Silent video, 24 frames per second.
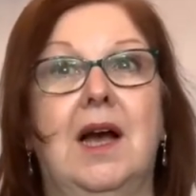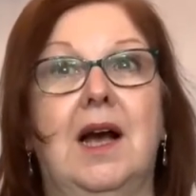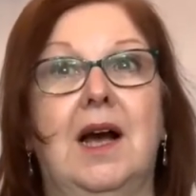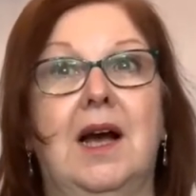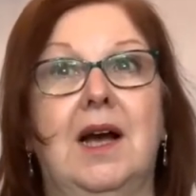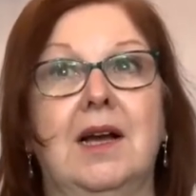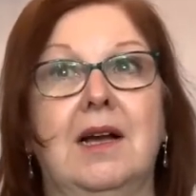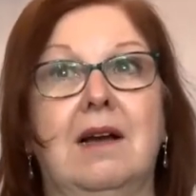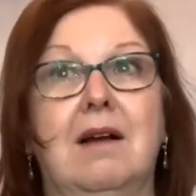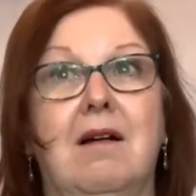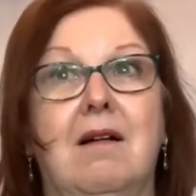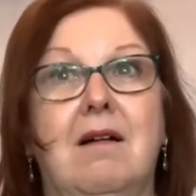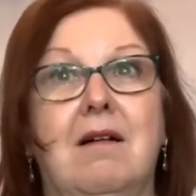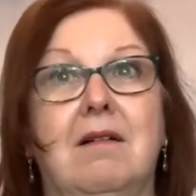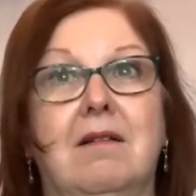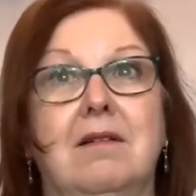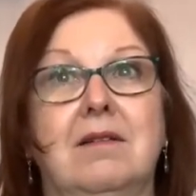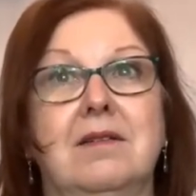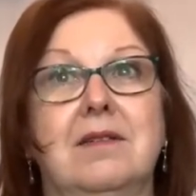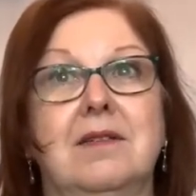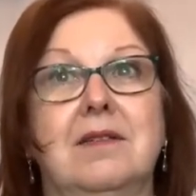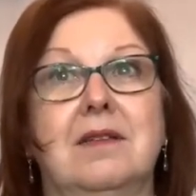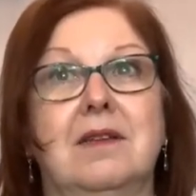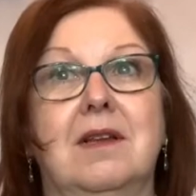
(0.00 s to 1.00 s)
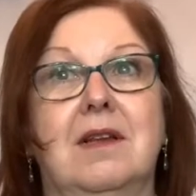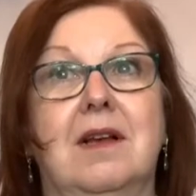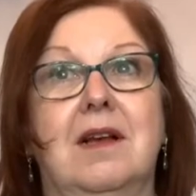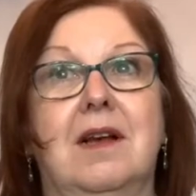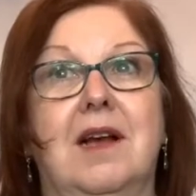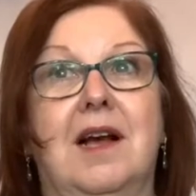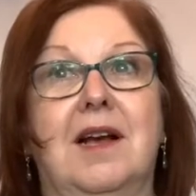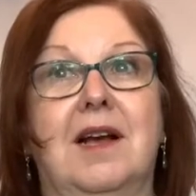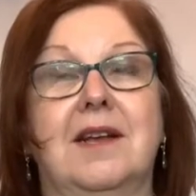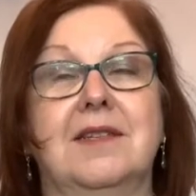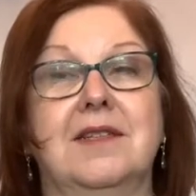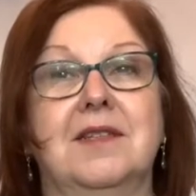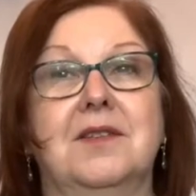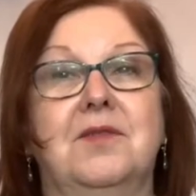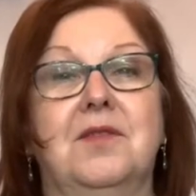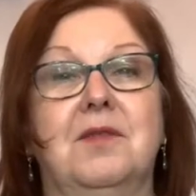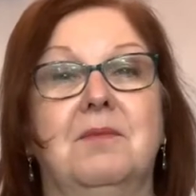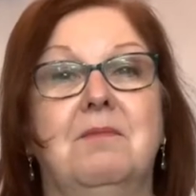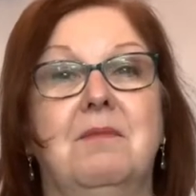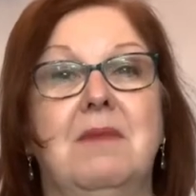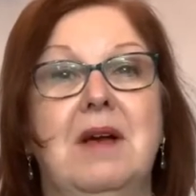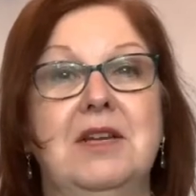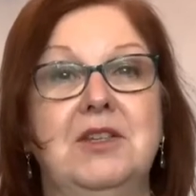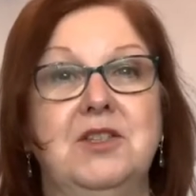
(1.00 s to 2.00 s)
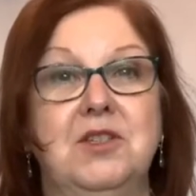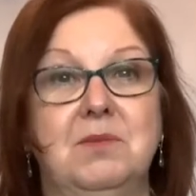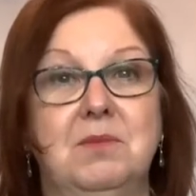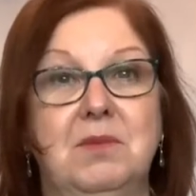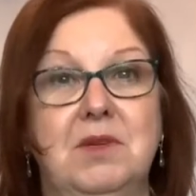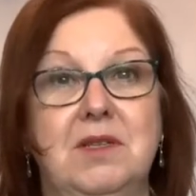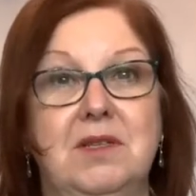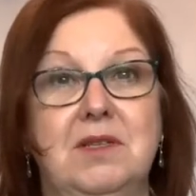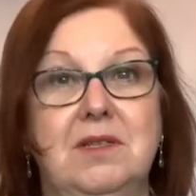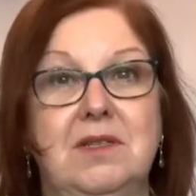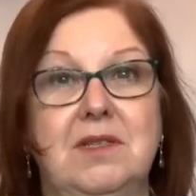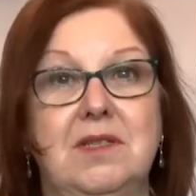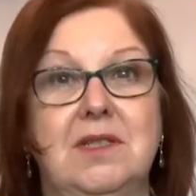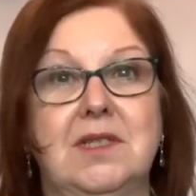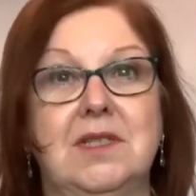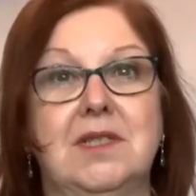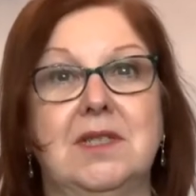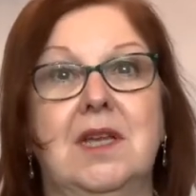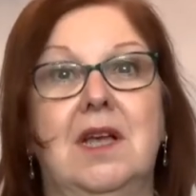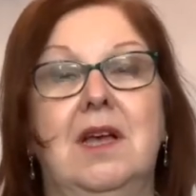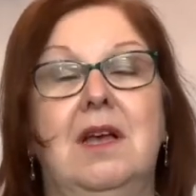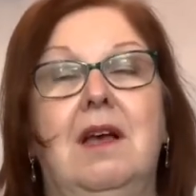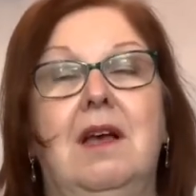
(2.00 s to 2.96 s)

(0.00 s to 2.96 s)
I can't ask for measurements.